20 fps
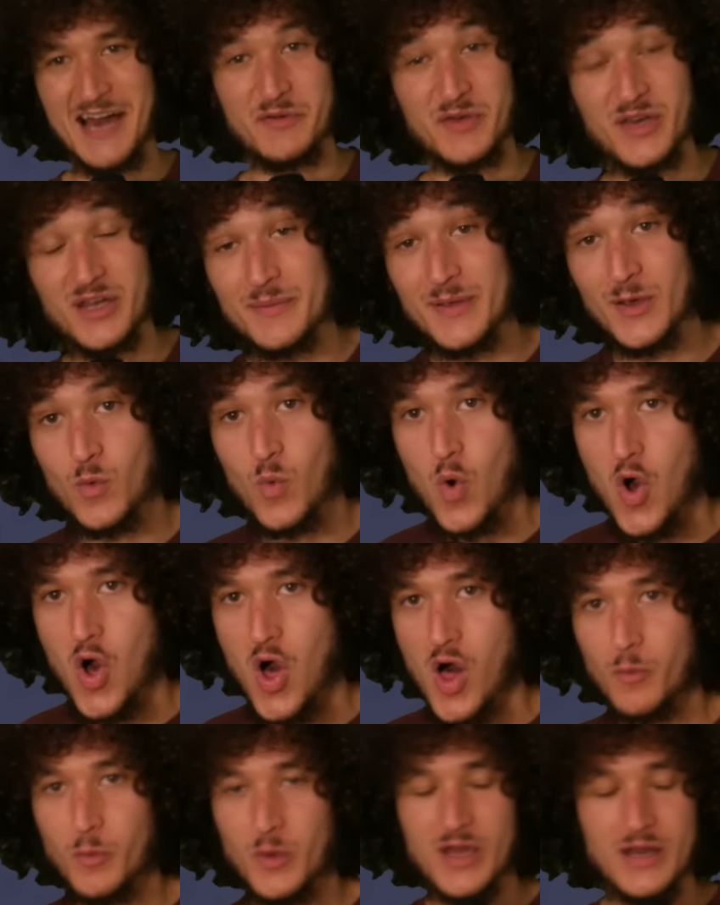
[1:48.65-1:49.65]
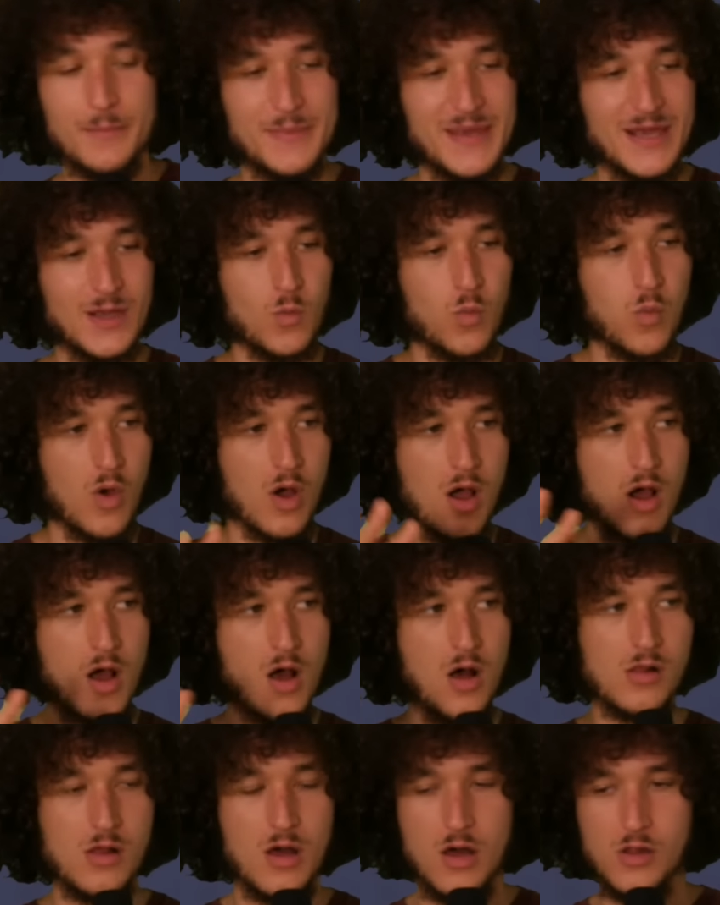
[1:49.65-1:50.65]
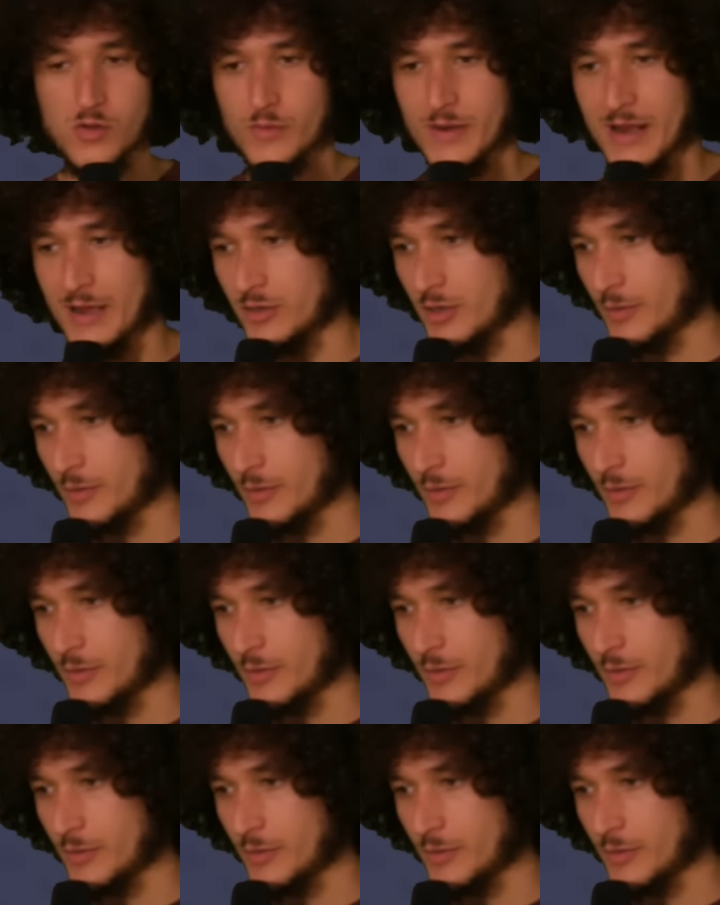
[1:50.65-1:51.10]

we got a big wall. We got a big wall all around our